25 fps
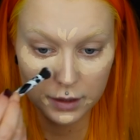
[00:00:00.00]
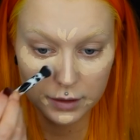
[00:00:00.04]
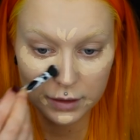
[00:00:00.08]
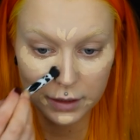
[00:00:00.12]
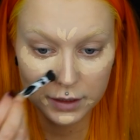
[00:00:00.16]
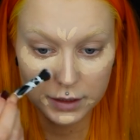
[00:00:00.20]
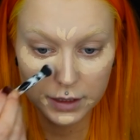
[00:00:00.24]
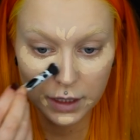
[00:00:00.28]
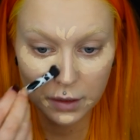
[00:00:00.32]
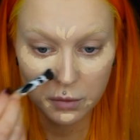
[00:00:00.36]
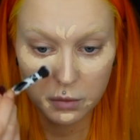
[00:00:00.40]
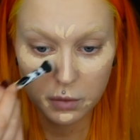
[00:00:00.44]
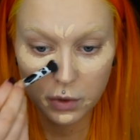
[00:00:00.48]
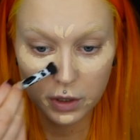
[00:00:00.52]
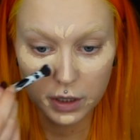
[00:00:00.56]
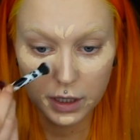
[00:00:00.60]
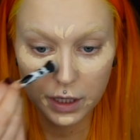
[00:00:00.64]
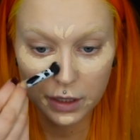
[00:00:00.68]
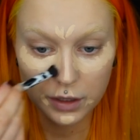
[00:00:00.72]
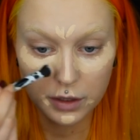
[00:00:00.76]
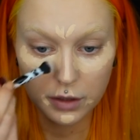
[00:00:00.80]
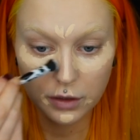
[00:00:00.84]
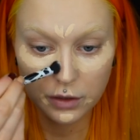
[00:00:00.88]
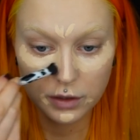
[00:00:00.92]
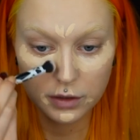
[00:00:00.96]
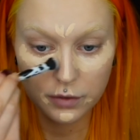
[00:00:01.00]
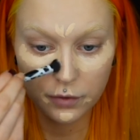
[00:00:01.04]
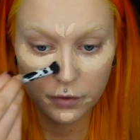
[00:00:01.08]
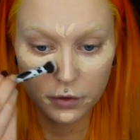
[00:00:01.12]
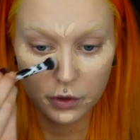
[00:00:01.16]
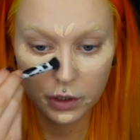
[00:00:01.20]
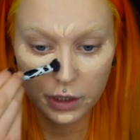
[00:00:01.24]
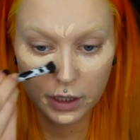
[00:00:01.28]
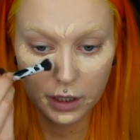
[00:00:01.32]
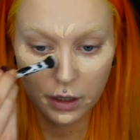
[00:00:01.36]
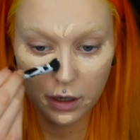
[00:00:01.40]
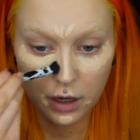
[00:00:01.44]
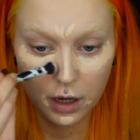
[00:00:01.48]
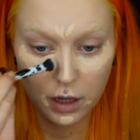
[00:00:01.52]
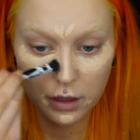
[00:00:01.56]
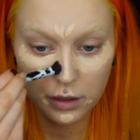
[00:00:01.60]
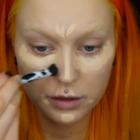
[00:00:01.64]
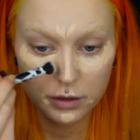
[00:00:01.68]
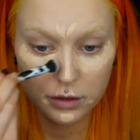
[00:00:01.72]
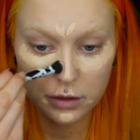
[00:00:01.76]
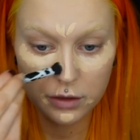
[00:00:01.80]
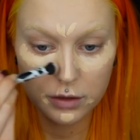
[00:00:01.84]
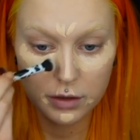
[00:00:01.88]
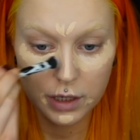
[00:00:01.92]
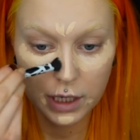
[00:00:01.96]
the same one I used for the
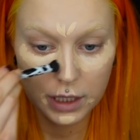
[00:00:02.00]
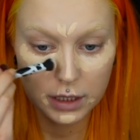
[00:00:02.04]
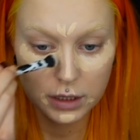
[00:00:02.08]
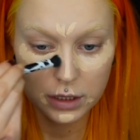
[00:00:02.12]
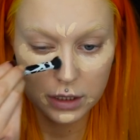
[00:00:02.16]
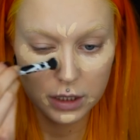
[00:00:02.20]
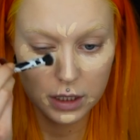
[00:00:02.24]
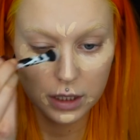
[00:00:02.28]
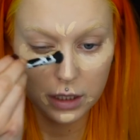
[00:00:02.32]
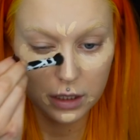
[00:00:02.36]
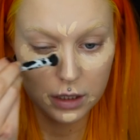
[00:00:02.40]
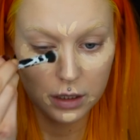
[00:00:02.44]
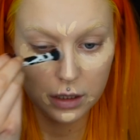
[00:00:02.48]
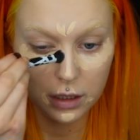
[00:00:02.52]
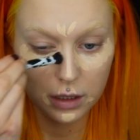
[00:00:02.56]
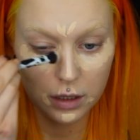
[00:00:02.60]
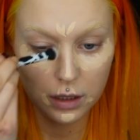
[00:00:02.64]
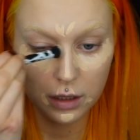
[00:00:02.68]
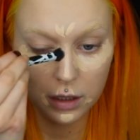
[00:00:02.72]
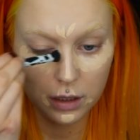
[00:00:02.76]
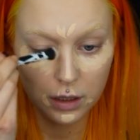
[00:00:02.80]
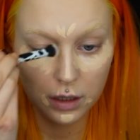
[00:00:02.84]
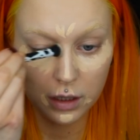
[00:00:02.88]
color correction.